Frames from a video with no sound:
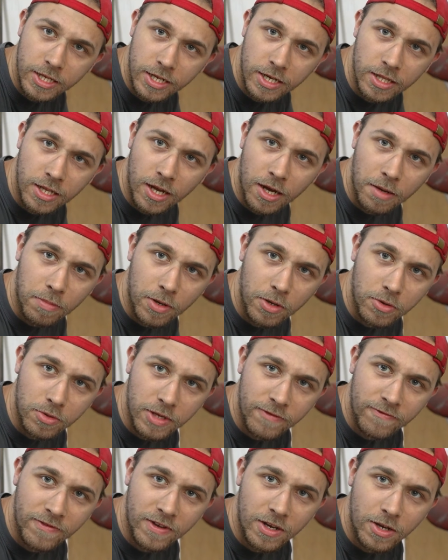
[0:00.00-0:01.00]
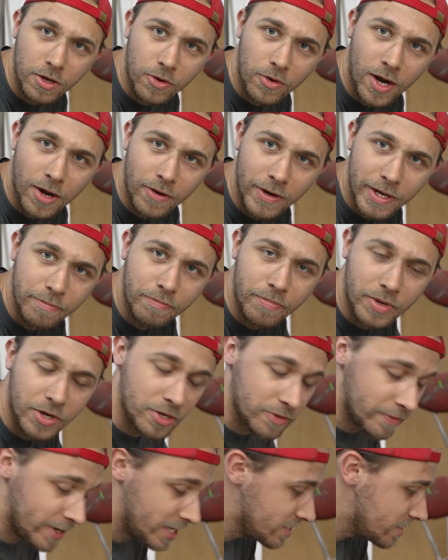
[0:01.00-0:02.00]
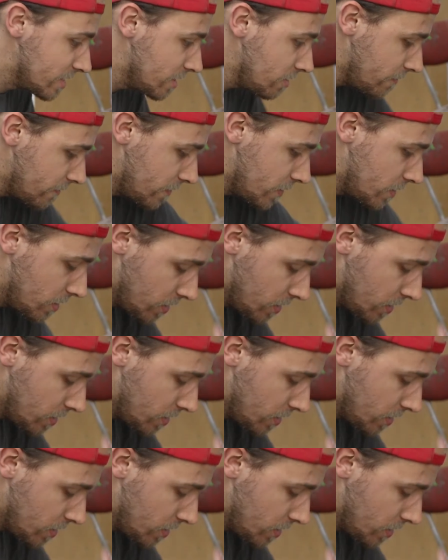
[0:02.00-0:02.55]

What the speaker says: didn't upload the video how I burned myself.